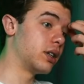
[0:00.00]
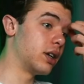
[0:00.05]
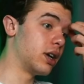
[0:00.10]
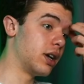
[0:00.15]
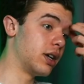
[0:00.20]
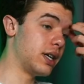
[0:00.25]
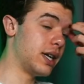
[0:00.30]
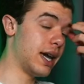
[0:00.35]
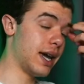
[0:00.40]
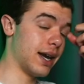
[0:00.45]

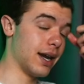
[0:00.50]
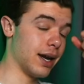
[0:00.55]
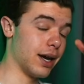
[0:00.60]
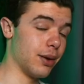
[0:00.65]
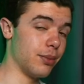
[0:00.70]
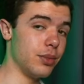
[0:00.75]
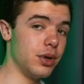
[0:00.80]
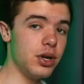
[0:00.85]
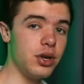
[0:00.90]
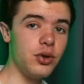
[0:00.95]
Again,
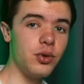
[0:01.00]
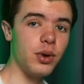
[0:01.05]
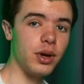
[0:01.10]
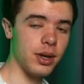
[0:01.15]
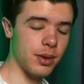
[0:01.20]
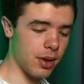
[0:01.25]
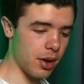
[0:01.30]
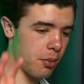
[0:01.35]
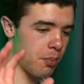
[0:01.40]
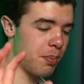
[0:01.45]
I'm
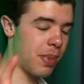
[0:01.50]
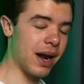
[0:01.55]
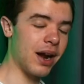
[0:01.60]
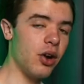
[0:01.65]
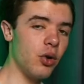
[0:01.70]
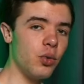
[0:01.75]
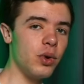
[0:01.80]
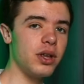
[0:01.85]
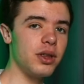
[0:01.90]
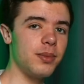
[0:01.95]
new.
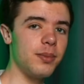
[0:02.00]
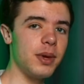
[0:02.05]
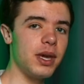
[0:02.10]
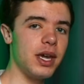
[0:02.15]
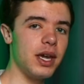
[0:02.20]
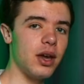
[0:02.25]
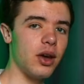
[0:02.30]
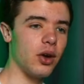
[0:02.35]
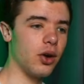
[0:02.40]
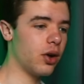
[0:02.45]
Bear with
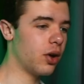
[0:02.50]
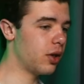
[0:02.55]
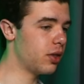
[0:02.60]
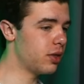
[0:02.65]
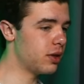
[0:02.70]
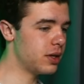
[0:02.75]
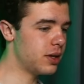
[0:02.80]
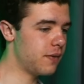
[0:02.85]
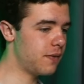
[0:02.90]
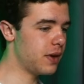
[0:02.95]
me on
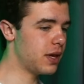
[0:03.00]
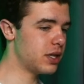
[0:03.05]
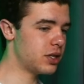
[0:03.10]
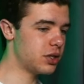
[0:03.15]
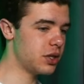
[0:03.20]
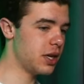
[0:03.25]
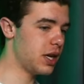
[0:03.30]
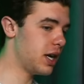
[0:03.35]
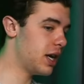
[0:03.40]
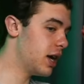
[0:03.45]
the
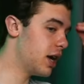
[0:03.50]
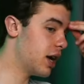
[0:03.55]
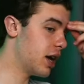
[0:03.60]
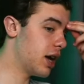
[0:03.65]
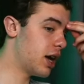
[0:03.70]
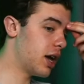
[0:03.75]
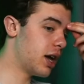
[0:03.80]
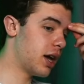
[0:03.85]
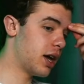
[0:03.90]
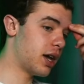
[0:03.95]
DaVinci.
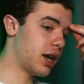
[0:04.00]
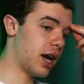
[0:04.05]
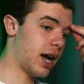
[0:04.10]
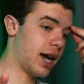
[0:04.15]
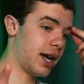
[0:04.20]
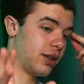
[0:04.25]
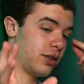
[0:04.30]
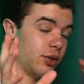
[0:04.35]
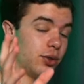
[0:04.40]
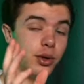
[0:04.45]

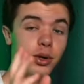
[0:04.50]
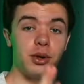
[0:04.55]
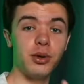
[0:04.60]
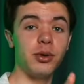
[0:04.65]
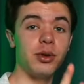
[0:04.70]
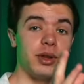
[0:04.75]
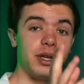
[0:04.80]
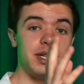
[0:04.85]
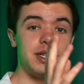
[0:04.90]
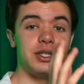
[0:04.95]
I
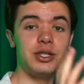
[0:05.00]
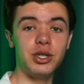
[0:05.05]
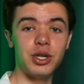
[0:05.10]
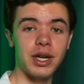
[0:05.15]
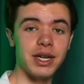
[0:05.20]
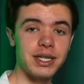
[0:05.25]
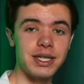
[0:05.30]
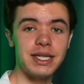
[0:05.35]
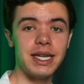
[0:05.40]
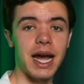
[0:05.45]
literally
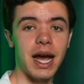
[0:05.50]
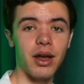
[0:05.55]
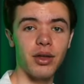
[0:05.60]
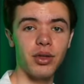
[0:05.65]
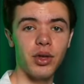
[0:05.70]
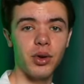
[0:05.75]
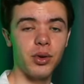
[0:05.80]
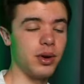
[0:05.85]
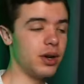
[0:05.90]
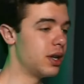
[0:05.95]
just
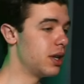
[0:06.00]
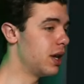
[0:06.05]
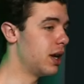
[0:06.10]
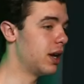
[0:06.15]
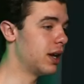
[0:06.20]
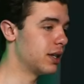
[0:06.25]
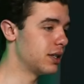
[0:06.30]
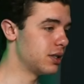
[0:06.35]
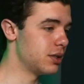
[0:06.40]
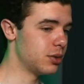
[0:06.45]
downloaded it
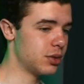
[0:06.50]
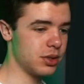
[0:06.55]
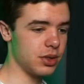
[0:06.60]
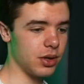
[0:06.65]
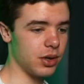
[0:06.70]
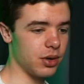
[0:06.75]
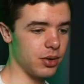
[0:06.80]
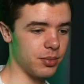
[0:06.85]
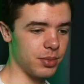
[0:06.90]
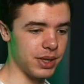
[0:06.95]
as you
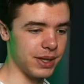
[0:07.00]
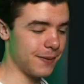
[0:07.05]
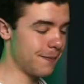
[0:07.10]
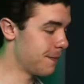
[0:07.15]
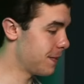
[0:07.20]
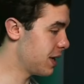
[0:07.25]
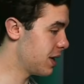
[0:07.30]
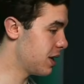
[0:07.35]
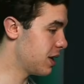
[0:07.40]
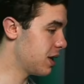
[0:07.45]
saw,
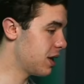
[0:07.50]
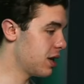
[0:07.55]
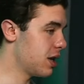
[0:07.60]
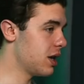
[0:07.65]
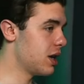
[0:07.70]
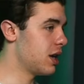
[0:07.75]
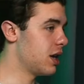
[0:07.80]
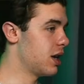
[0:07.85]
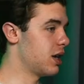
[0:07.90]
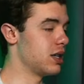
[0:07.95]

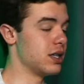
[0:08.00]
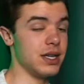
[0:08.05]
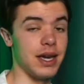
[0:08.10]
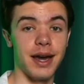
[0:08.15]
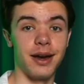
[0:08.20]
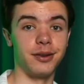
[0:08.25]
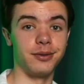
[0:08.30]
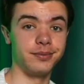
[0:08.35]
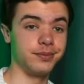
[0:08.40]
but yeah.